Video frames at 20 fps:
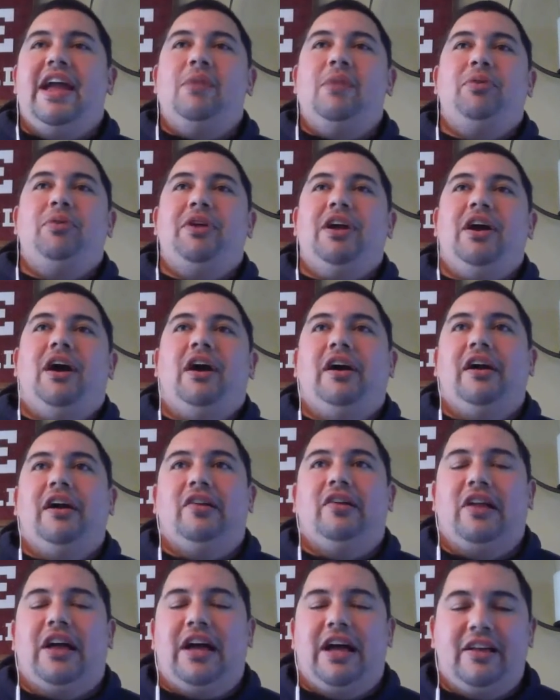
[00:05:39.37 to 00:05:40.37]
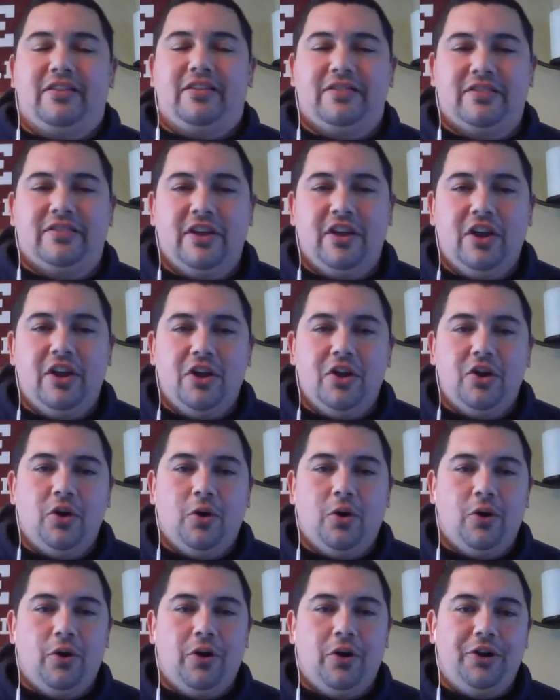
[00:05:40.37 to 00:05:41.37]
AP Hug class
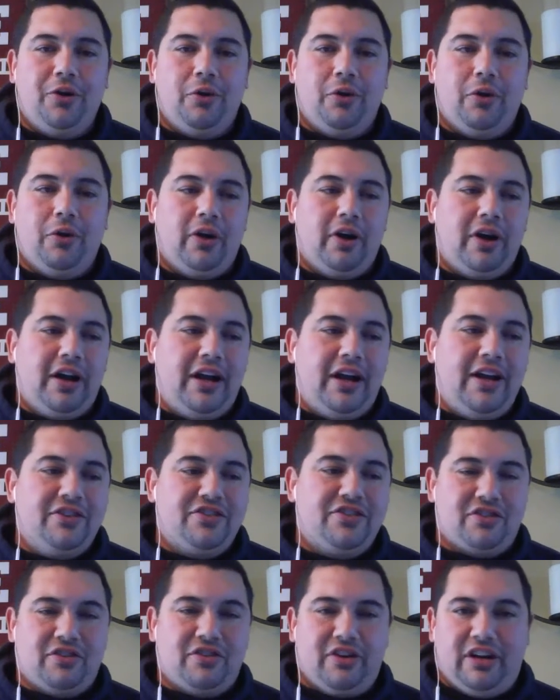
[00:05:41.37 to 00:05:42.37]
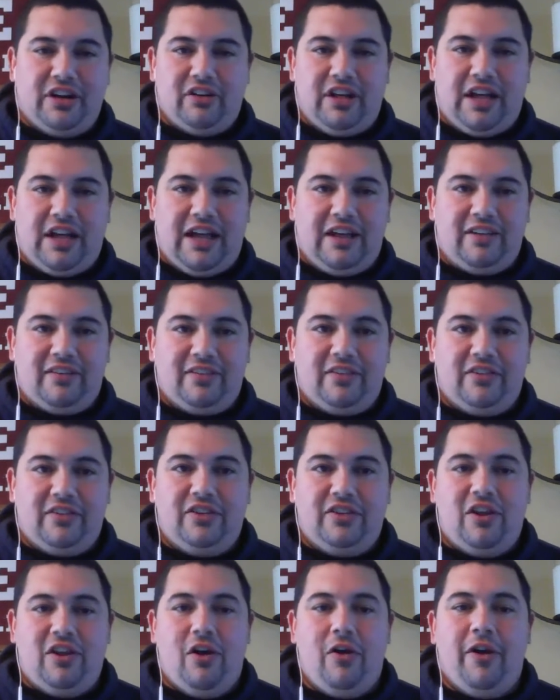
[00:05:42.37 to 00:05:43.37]
or your history class
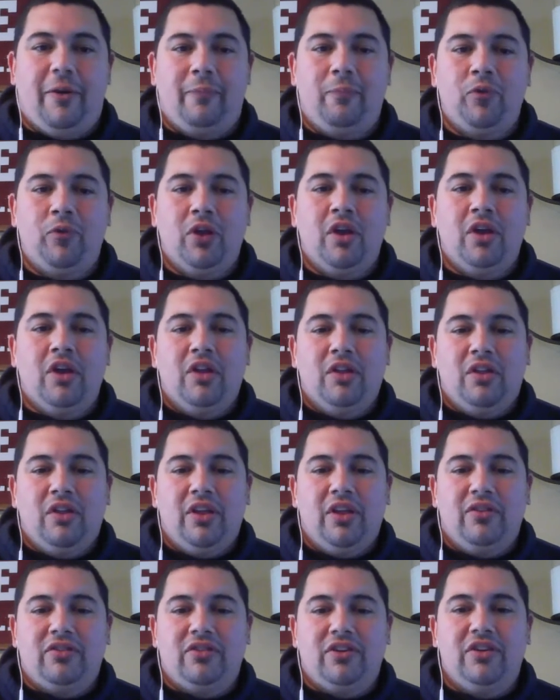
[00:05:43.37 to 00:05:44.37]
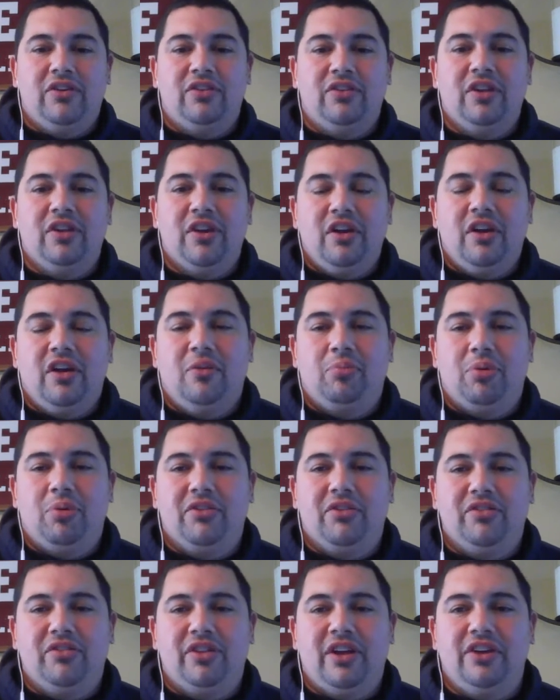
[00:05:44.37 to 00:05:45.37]
going, this is a
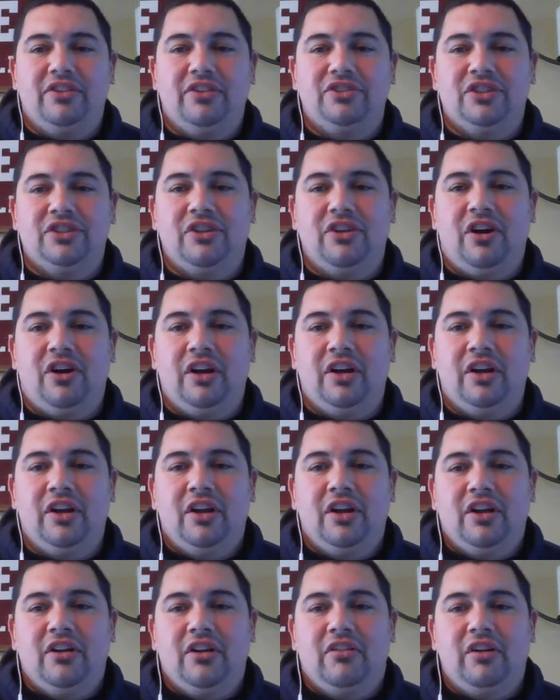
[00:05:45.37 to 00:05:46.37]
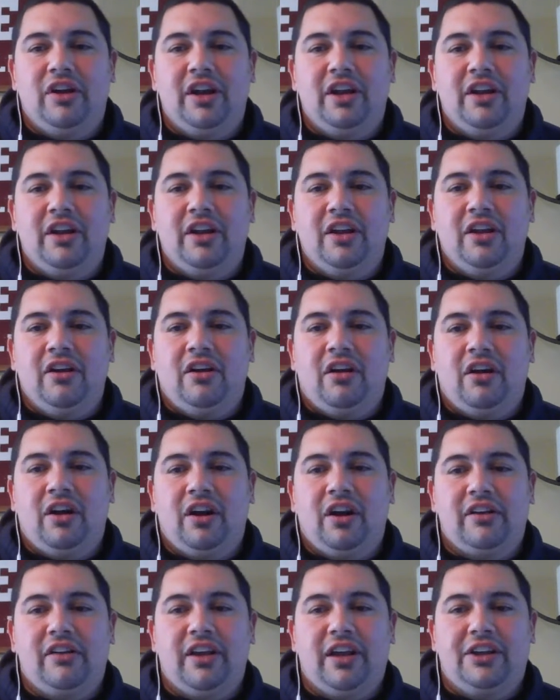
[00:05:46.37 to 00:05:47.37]
presentation on Greek
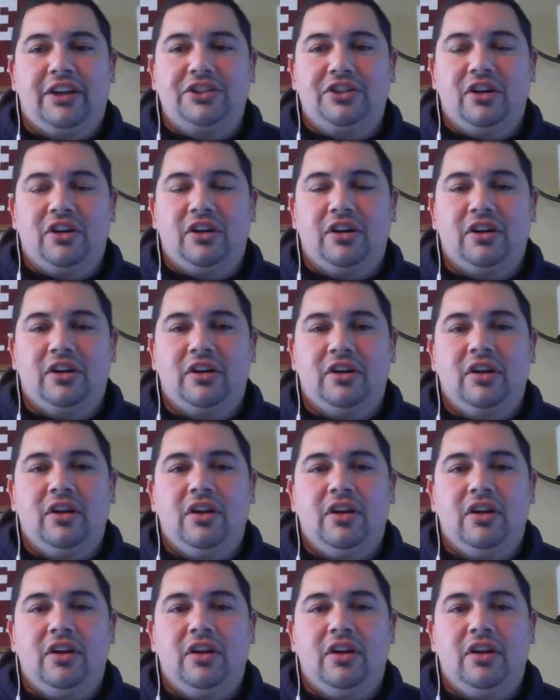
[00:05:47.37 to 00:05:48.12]
architecture.